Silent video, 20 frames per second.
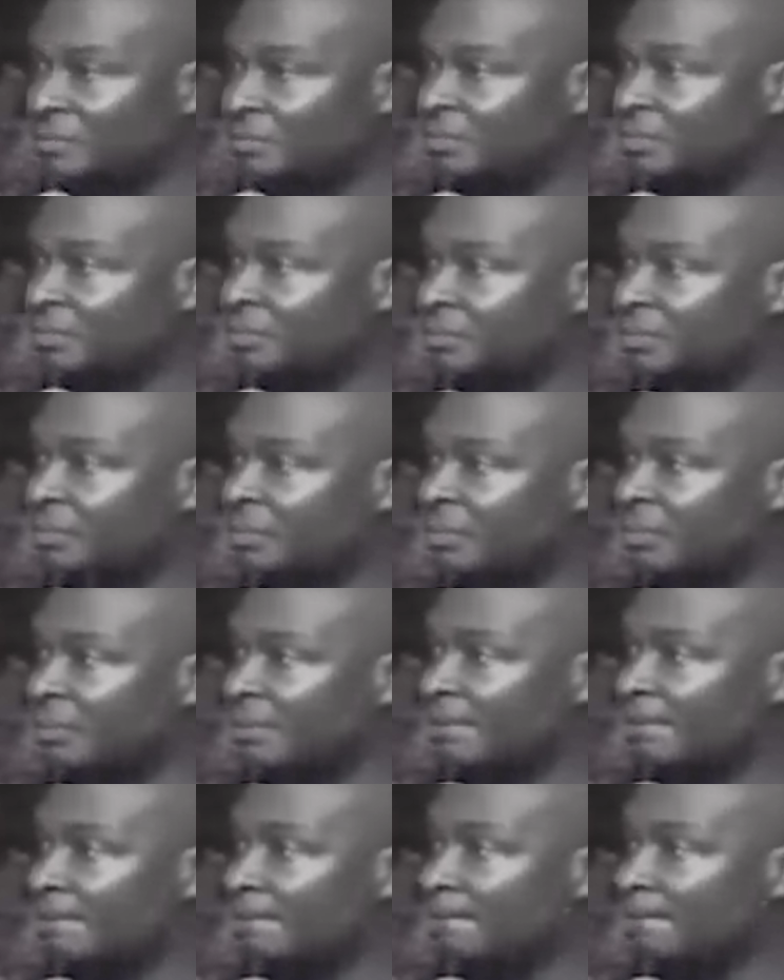
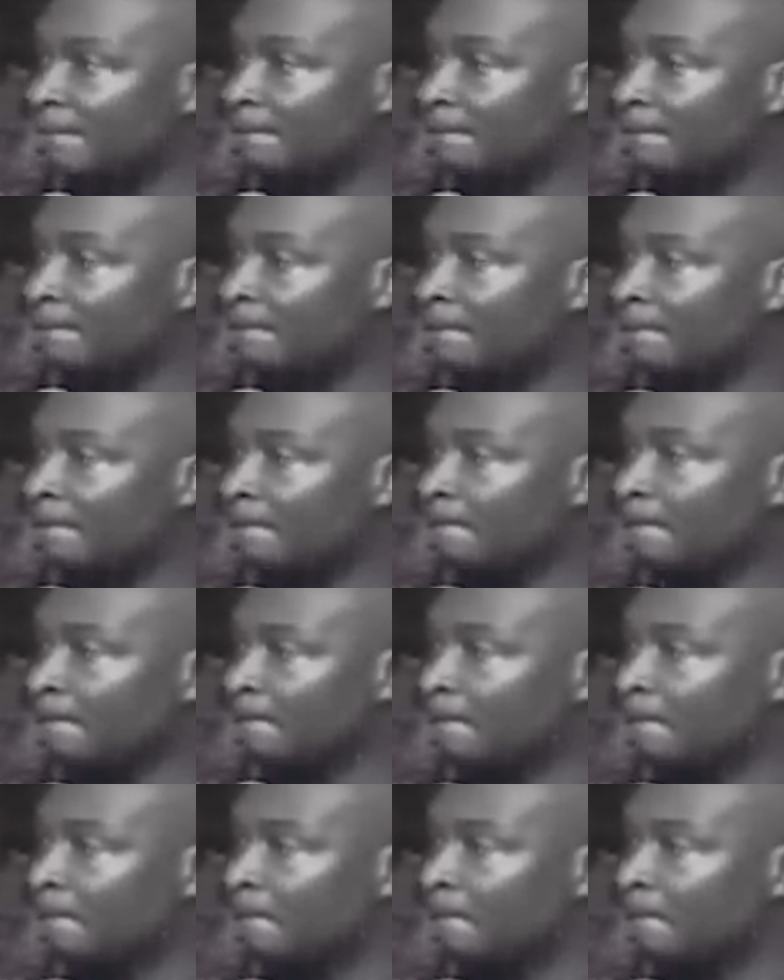Nothing is said.